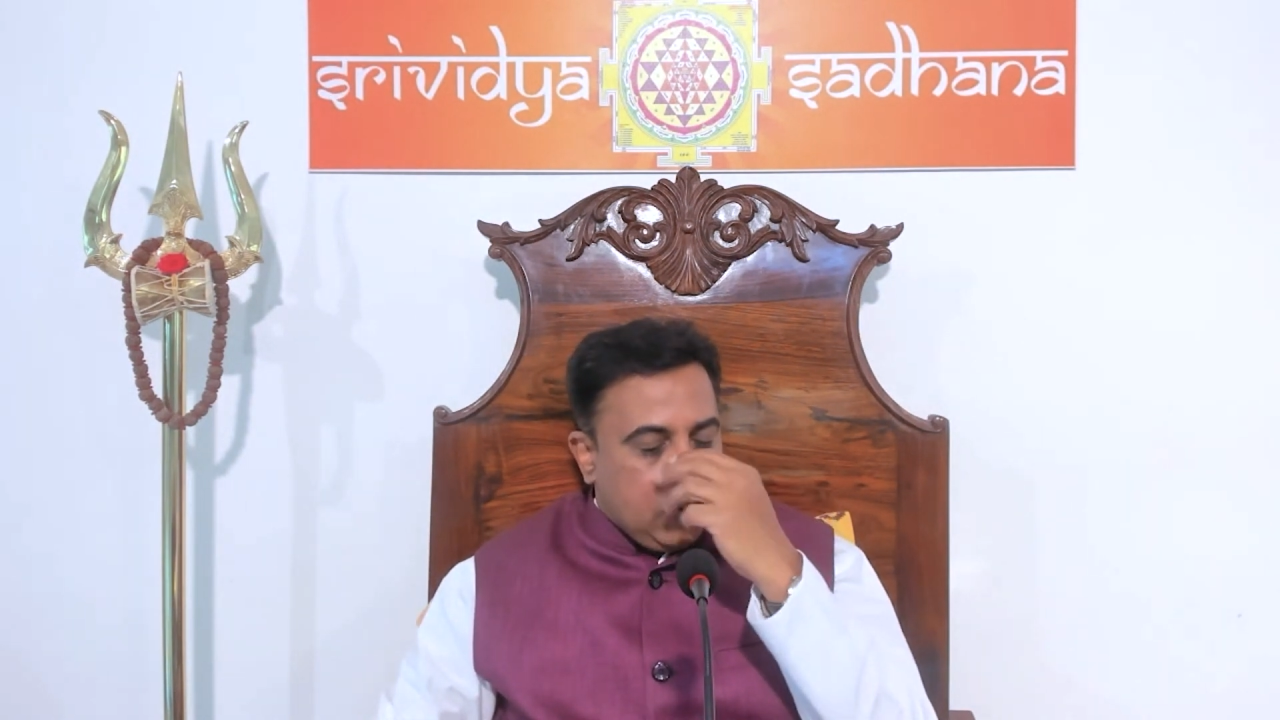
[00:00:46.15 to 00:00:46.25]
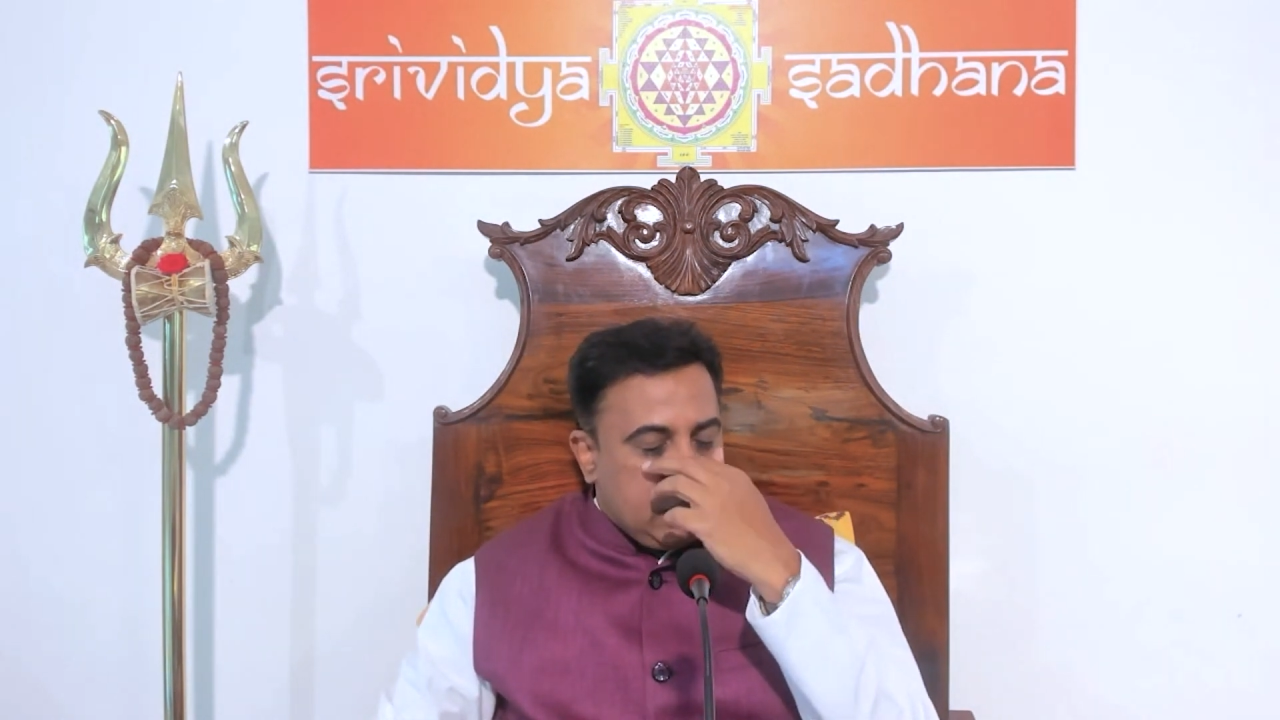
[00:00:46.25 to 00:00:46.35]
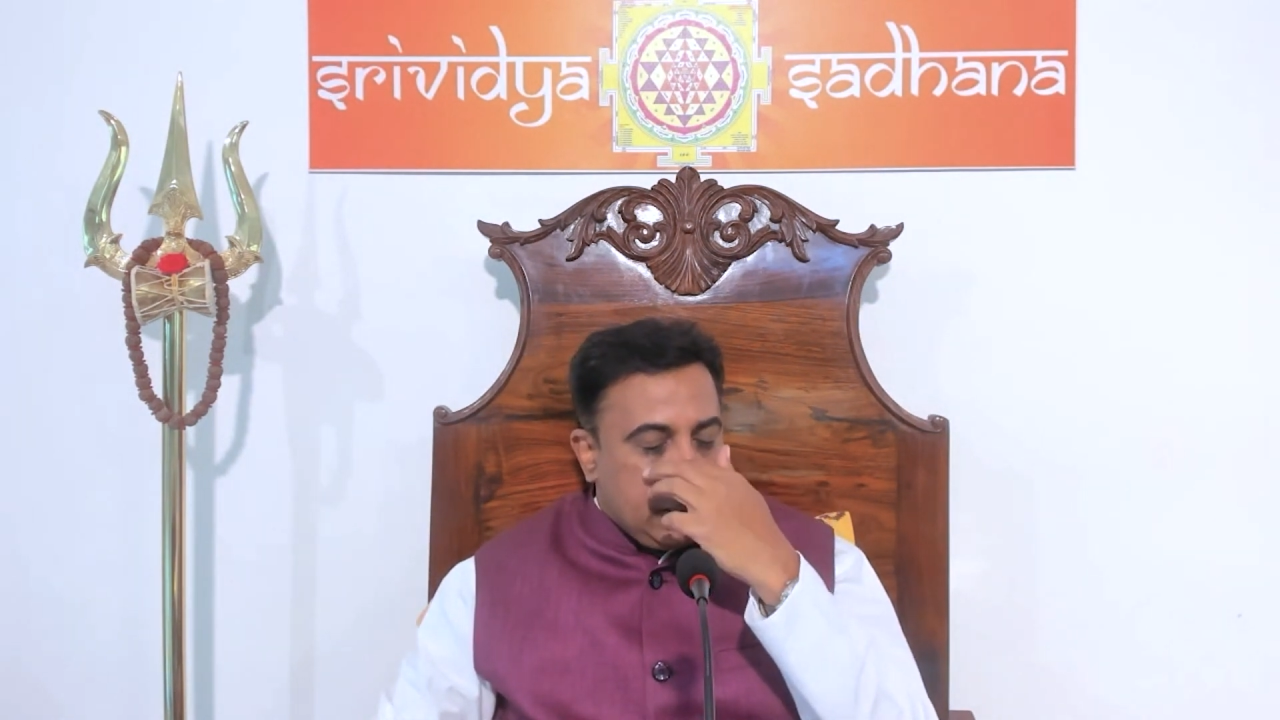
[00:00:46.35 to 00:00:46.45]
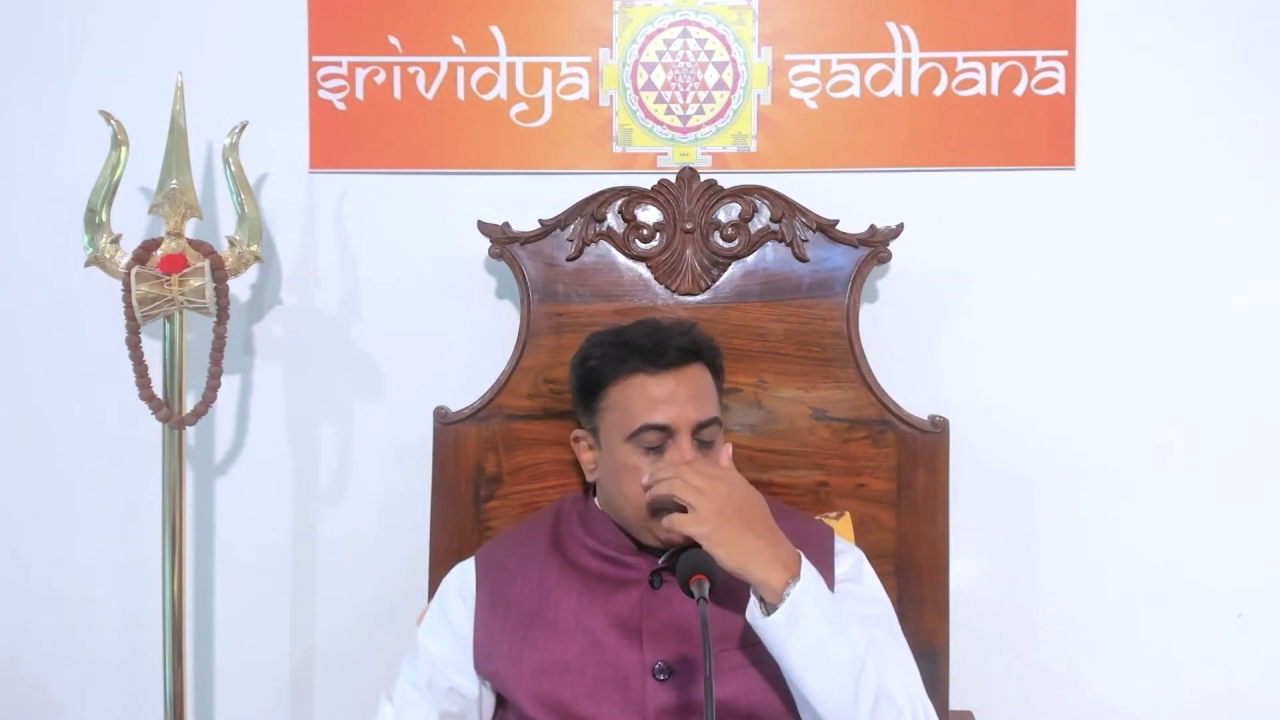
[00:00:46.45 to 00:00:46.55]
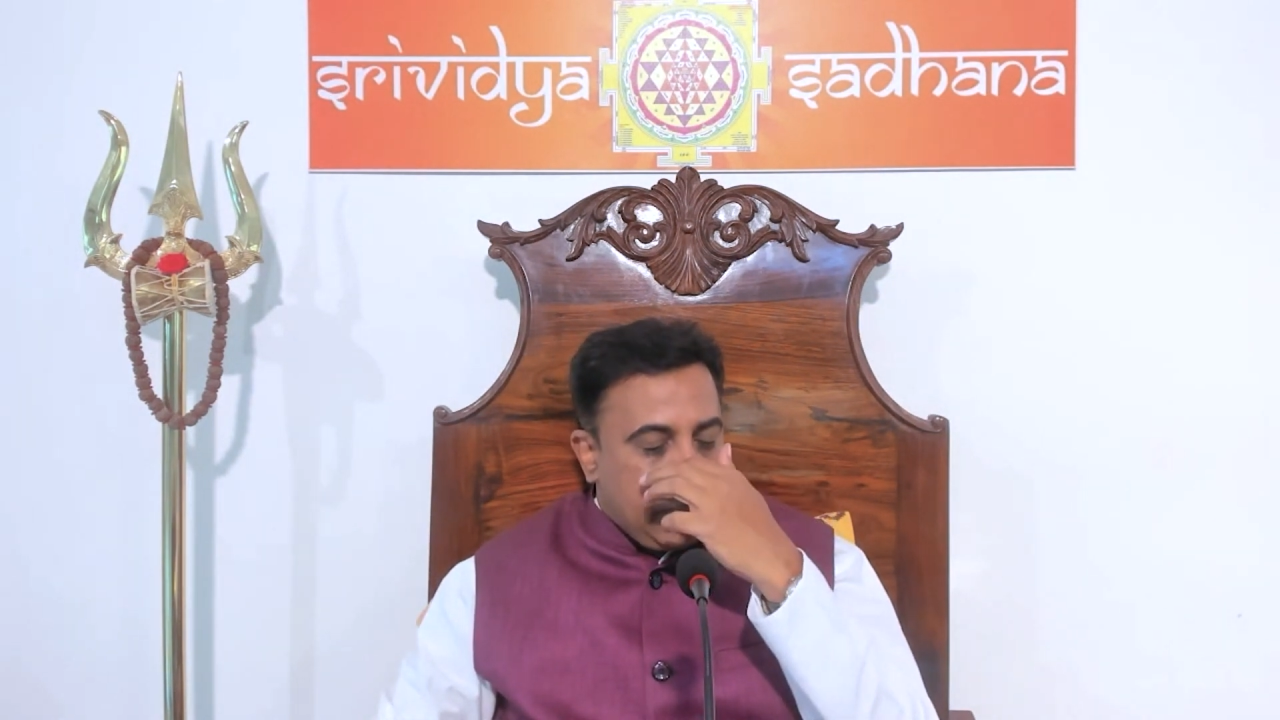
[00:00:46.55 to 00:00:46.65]

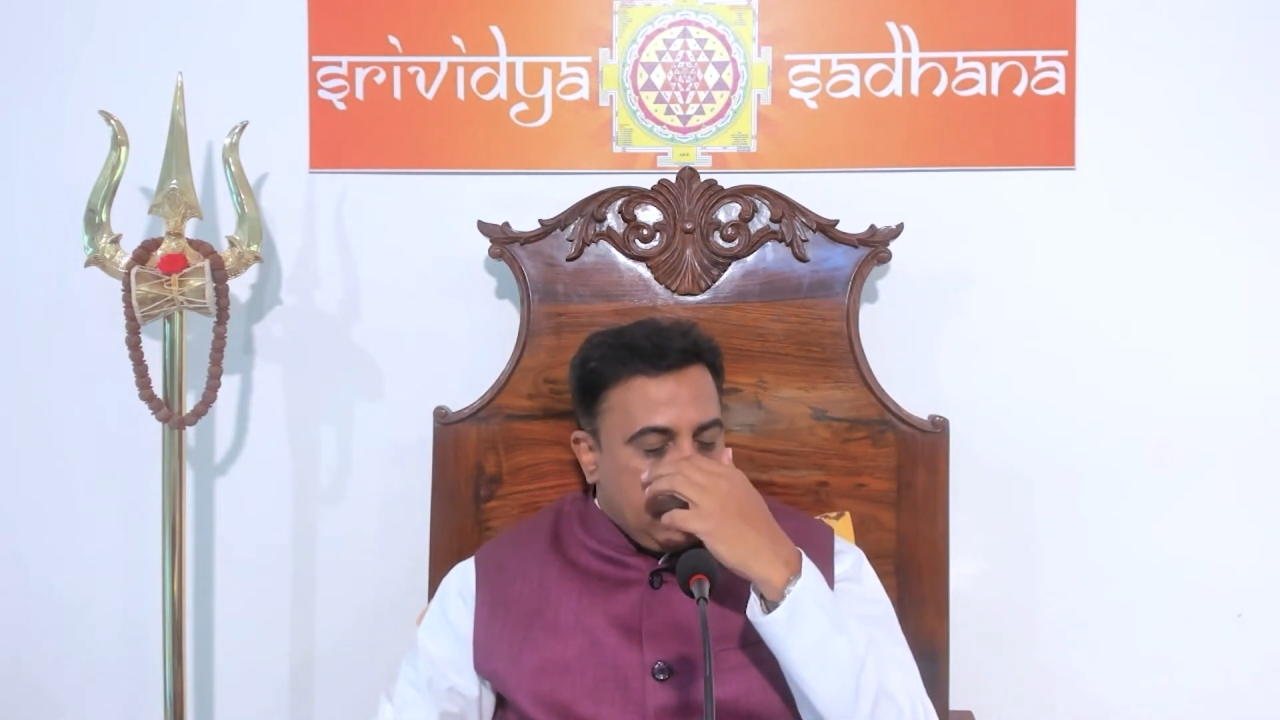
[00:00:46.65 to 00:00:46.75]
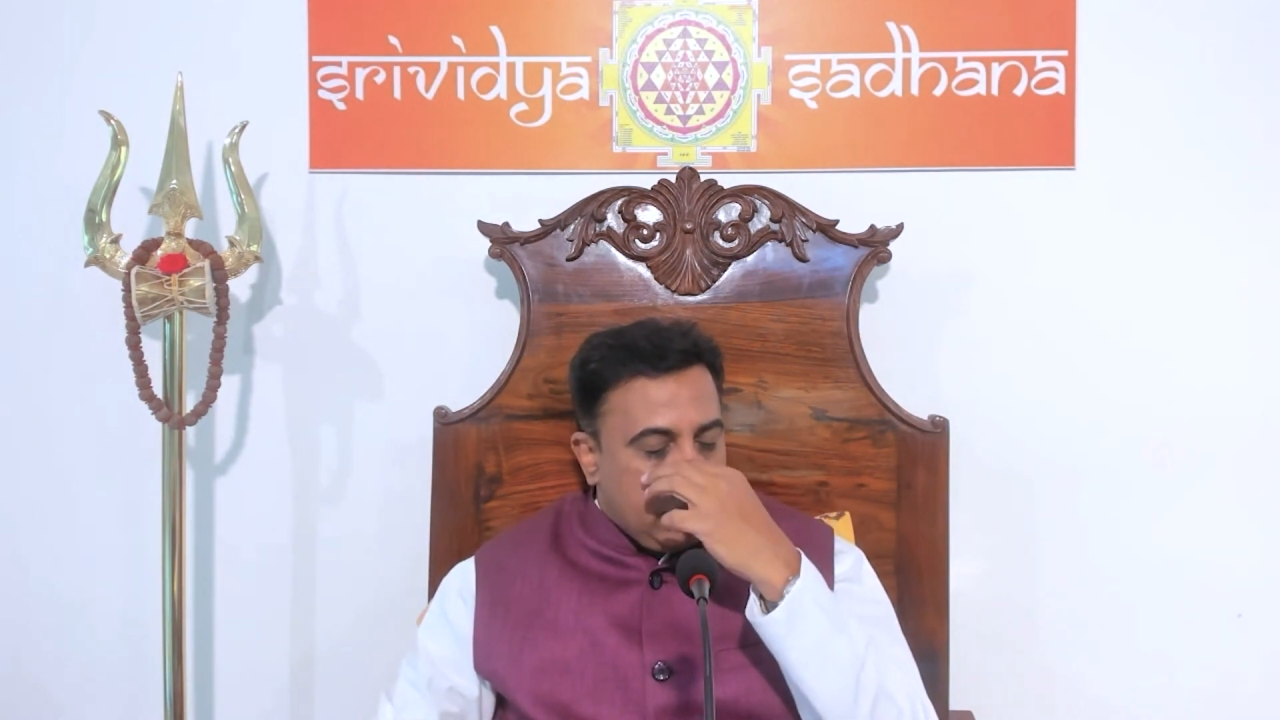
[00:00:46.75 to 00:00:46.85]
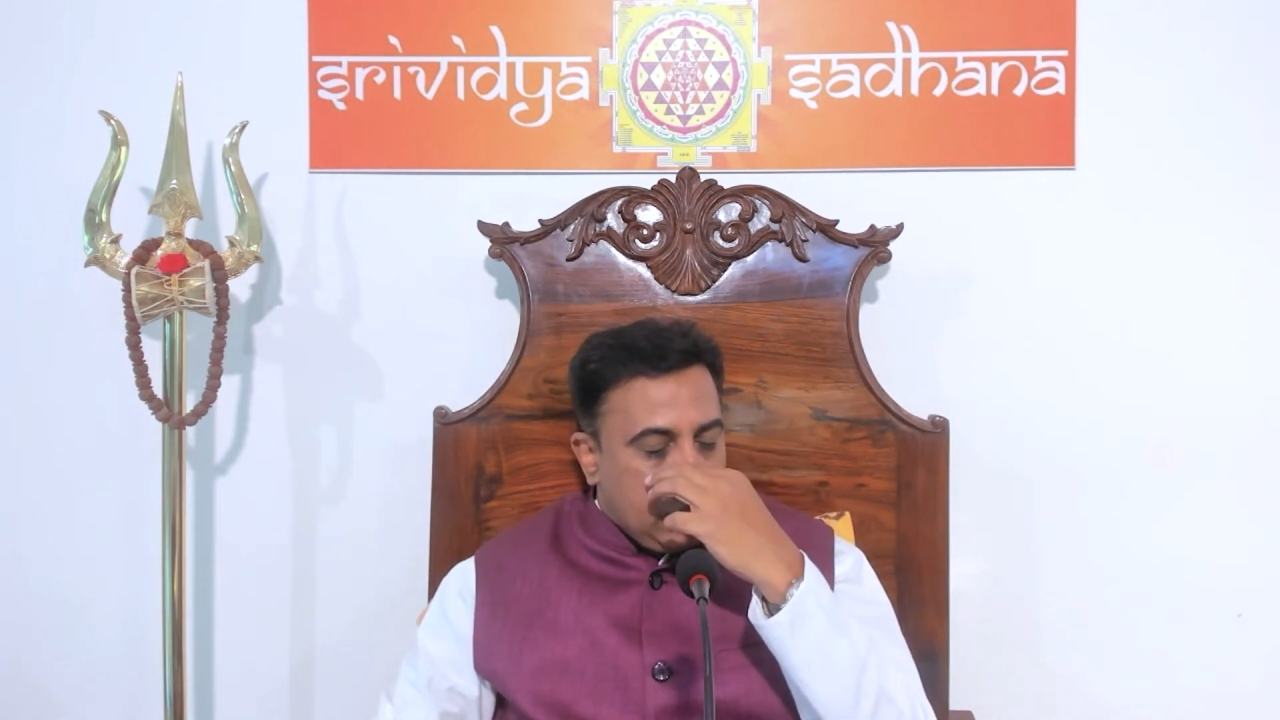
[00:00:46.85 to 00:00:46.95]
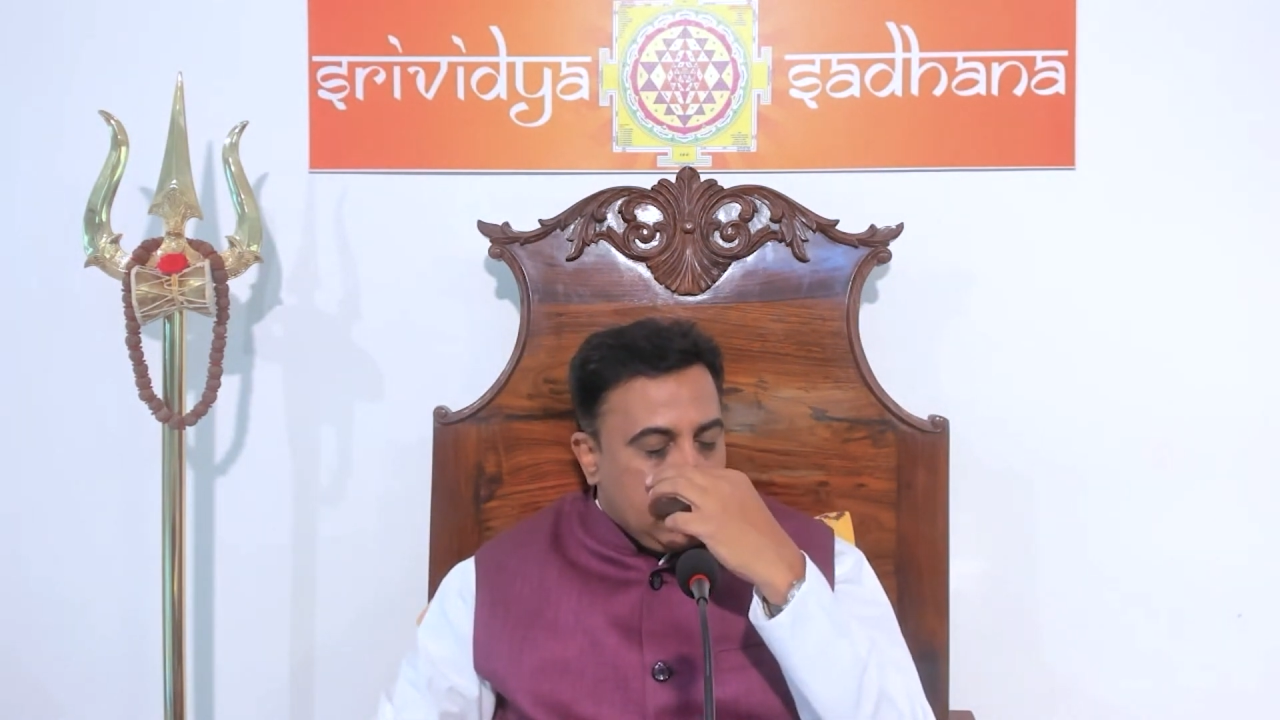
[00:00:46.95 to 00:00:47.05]
temple you are